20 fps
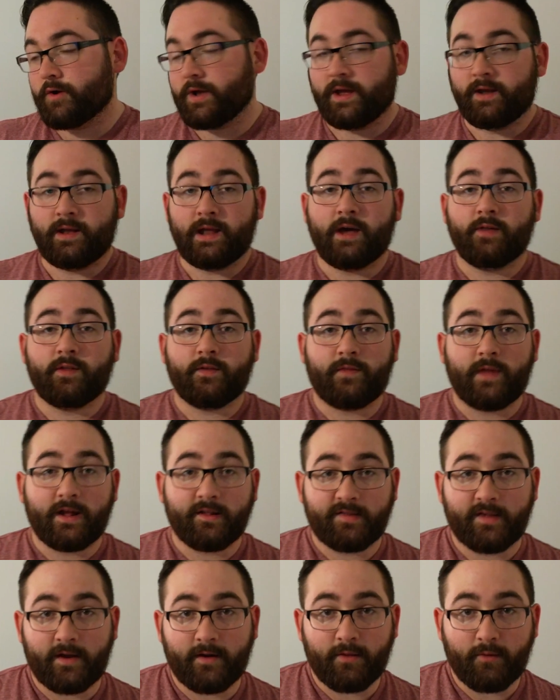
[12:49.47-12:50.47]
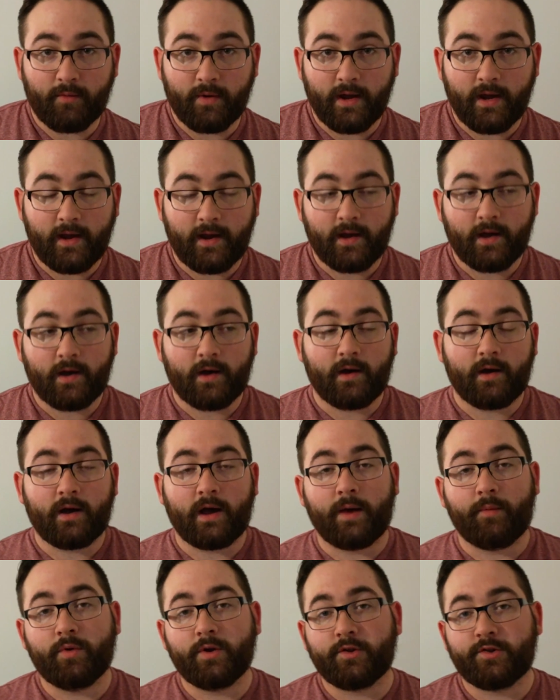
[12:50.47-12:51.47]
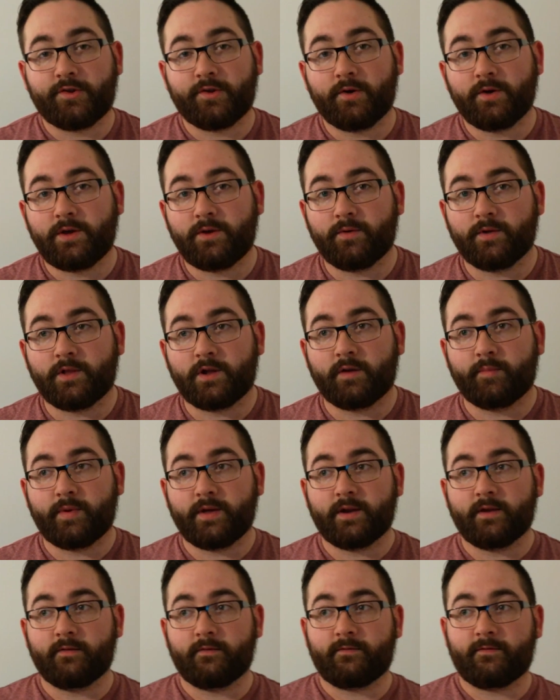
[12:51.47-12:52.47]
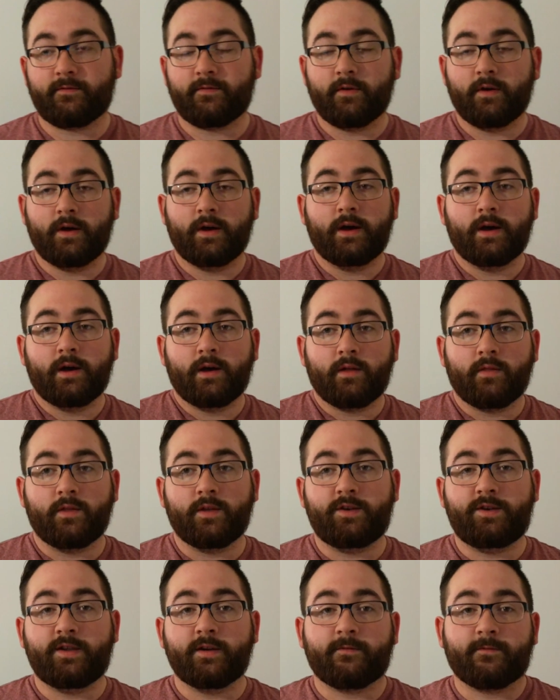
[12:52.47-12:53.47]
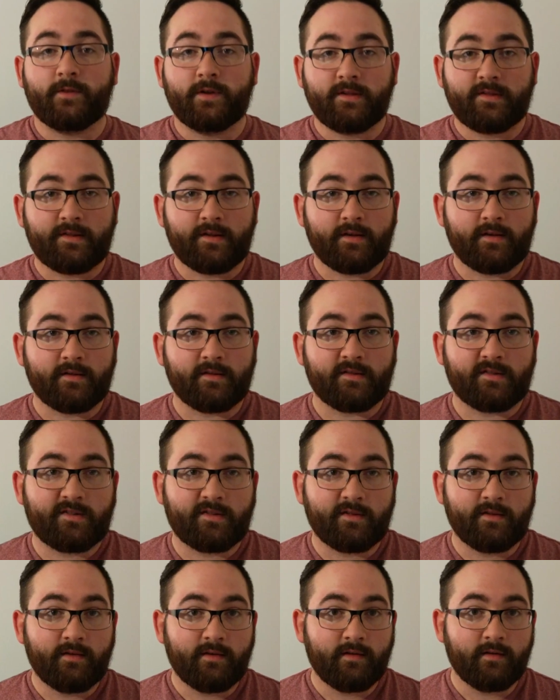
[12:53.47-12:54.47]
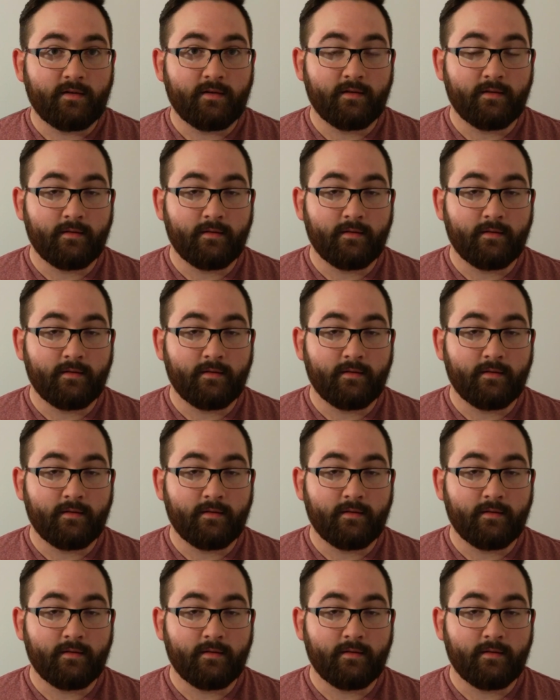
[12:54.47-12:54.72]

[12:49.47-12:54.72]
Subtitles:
Okay, now that that's out of the way, I want to show you a little bit of the differences.